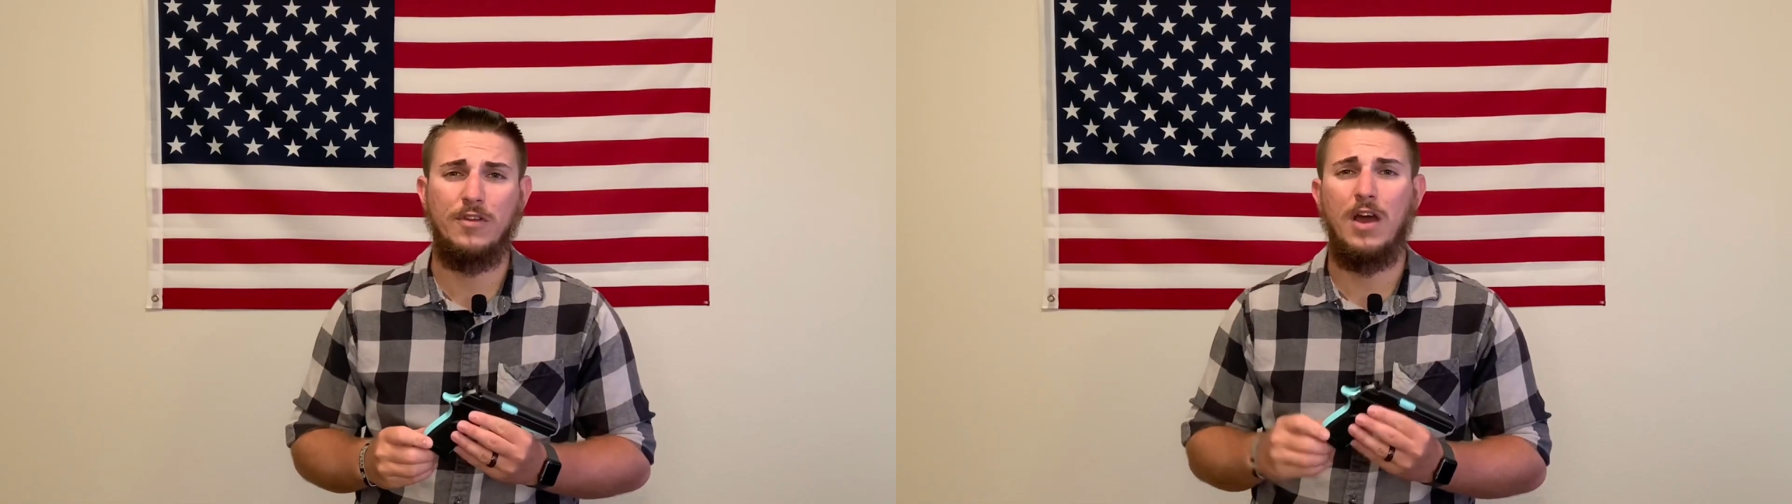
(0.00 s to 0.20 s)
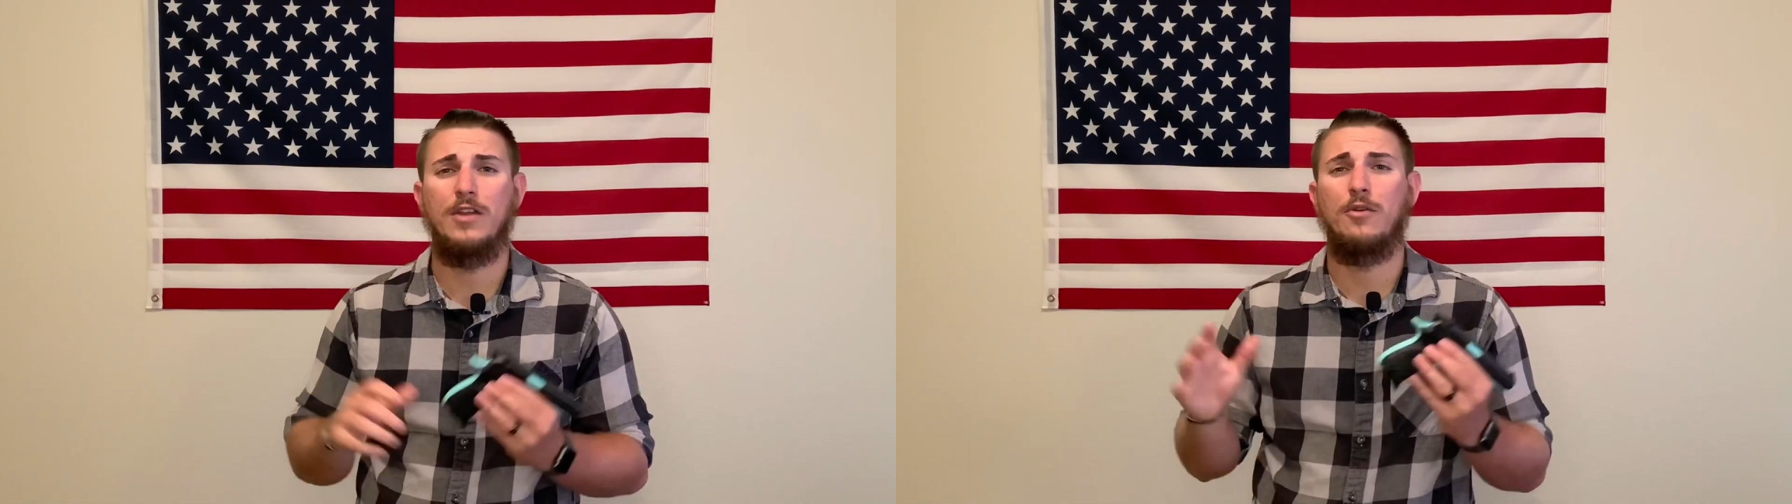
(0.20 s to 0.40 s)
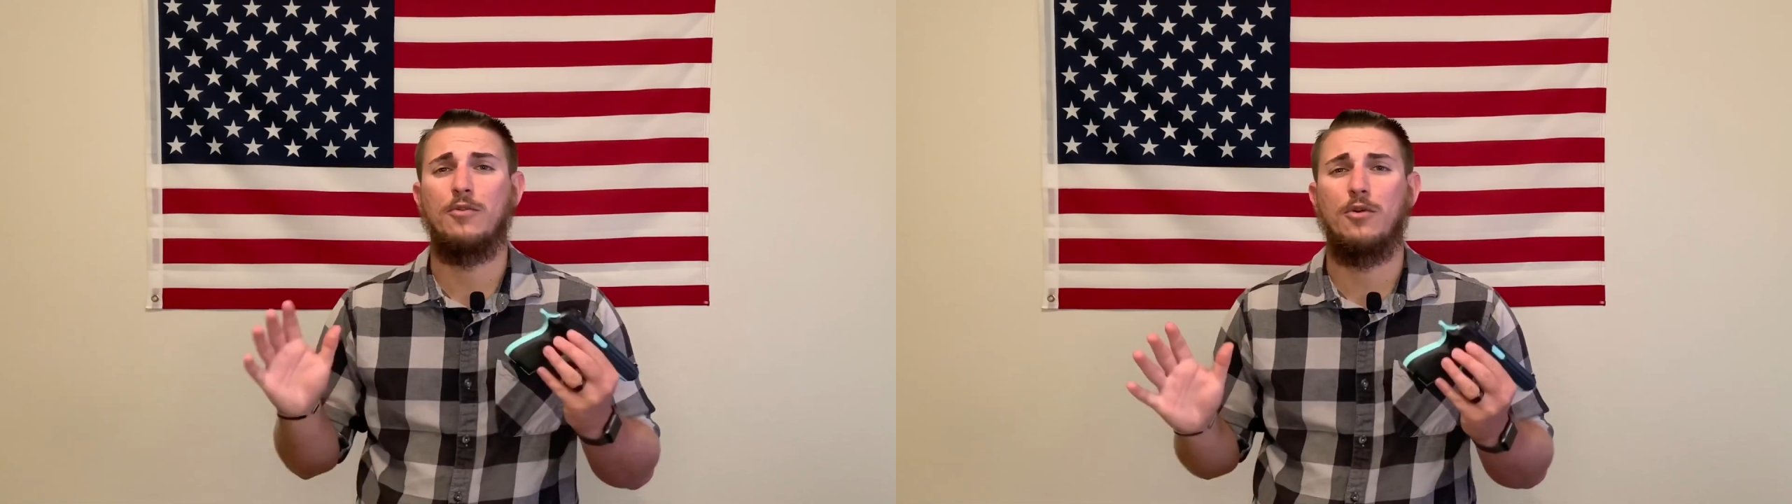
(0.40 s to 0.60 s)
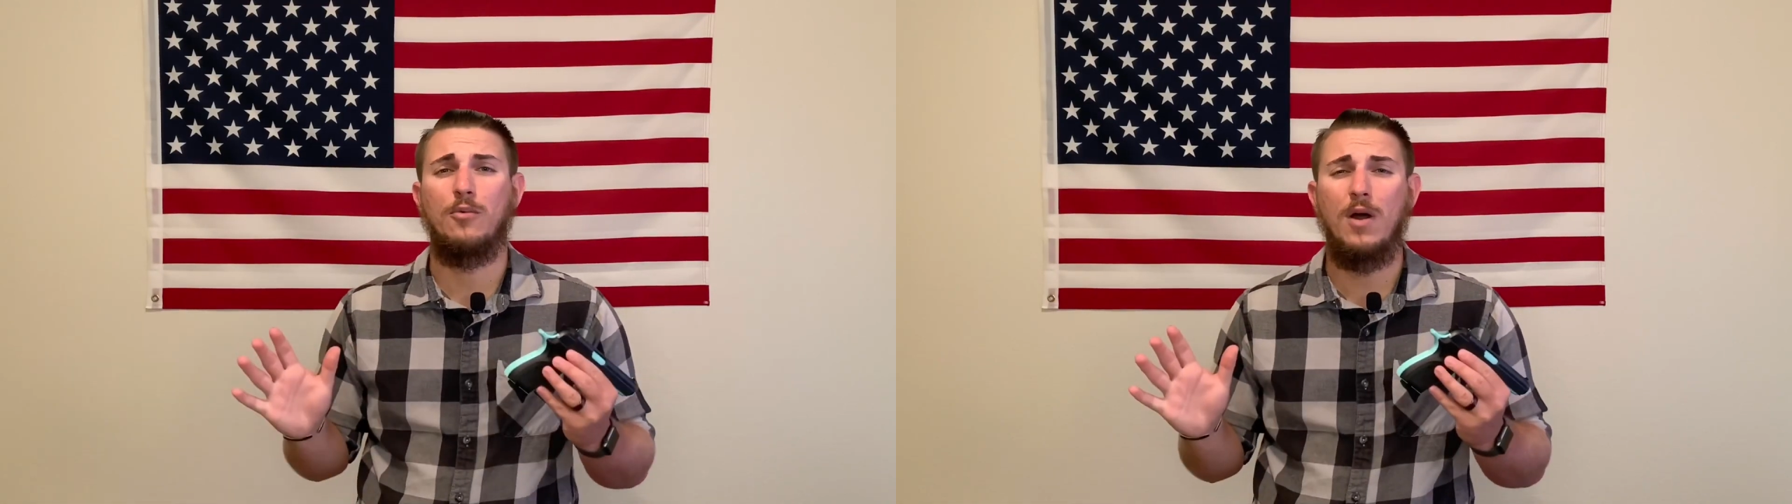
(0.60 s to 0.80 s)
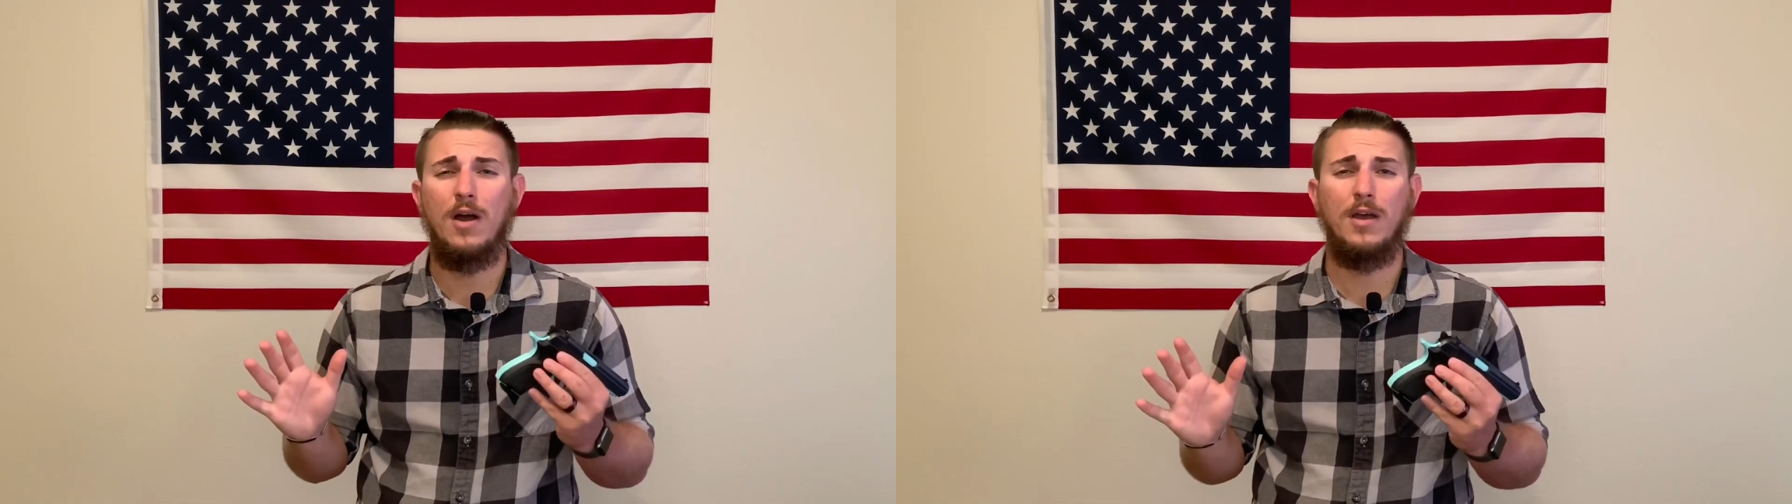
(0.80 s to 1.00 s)
I don't know
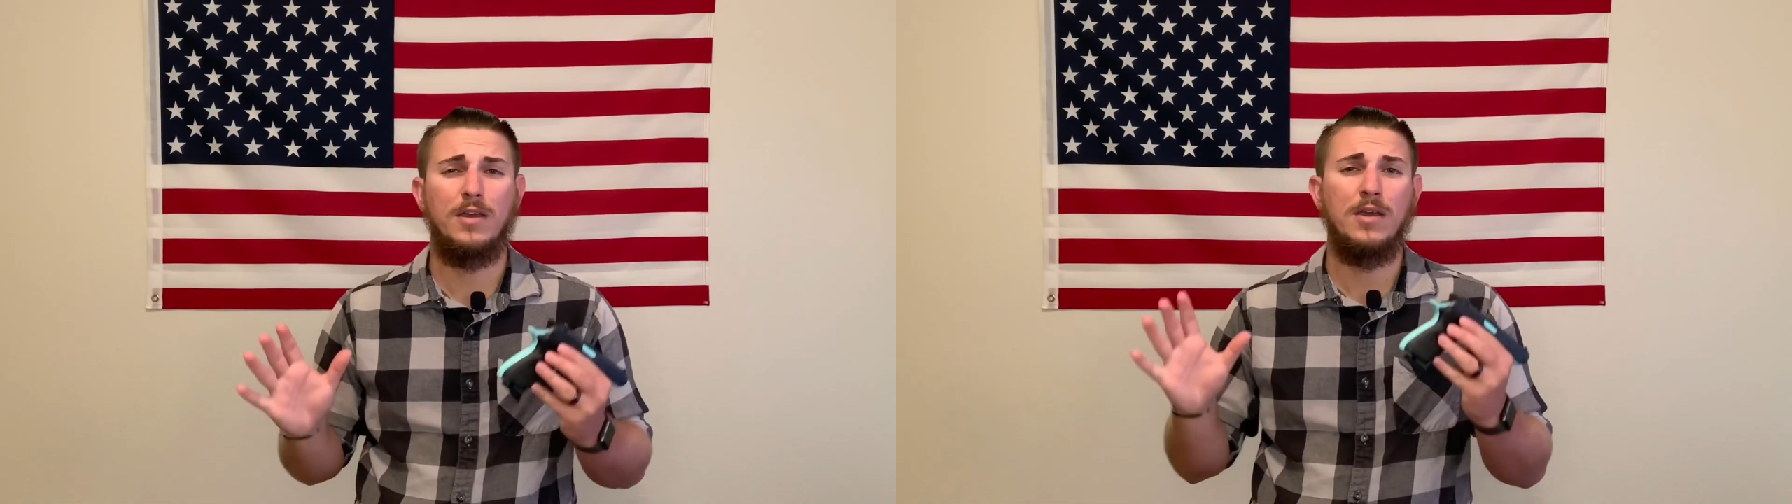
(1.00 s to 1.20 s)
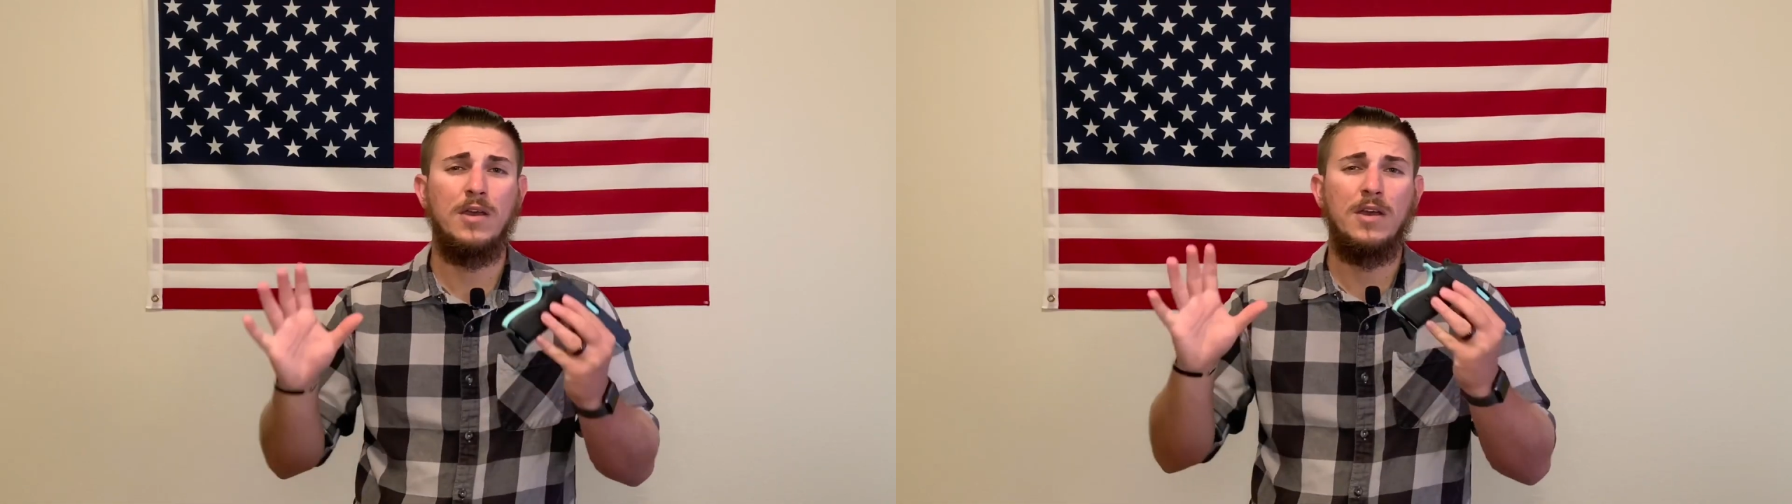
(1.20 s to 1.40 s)
why.